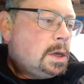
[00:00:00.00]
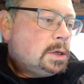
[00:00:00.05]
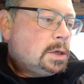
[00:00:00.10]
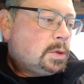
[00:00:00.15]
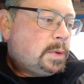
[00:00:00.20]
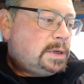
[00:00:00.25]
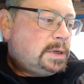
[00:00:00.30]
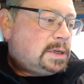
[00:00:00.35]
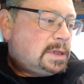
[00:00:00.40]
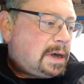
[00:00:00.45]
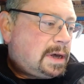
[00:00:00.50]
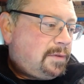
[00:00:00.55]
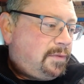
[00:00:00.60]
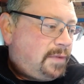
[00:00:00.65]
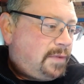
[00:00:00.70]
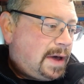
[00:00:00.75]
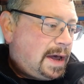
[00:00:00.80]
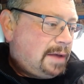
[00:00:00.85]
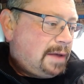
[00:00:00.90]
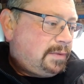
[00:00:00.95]
So into that
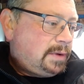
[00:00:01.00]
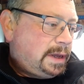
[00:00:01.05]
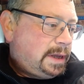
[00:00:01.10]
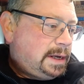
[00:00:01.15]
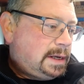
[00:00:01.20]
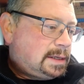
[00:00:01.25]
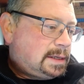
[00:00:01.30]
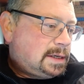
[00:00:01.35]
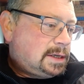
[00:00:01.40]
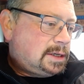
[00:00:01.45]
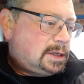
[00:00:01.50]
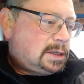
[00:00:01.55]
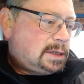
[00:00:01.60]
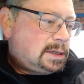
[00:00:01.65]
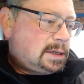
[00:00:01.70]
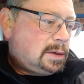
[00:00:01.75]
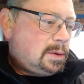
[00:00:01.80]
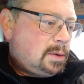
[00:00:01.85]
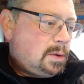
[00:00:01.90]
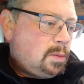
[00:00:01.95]
5
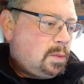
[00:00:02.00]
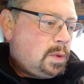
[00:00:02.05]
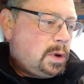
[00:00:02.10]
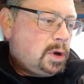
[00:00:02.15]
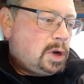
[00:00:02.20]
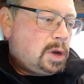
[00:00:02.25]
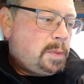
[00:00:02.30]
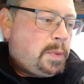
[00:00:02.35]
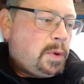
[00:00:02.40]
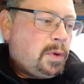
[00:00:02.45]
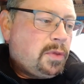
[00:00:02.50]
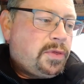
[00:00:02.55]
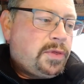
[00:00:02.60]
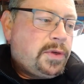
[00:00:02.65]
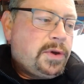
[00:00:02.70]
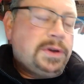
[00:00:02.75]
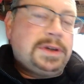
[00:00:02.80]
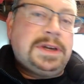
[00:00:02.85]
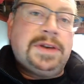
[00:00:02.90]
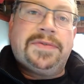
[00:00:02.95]
litres, we're going to put
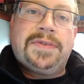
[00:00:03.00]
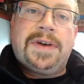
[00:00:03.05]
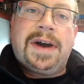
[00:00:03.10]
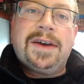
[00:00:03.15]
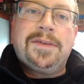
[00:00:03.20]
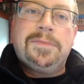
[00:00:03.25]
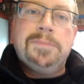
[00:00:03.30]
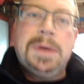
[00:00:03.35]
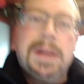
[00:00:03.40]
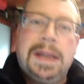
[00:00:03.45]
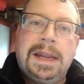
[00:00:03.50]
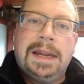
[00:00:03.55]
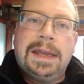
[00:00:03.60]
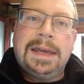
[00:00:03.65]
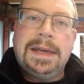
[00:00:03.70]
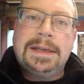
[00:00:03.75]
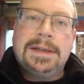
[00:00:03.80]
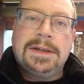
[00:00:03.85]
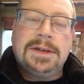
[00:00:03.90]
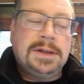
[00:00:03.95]
35
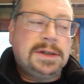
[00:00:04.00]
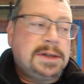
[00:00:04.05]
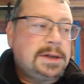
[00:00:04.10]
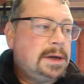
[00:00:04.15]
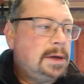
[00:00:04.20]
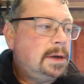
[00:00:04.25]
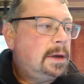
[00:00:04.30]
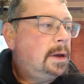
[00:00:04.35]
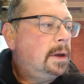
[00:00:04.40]
millilitres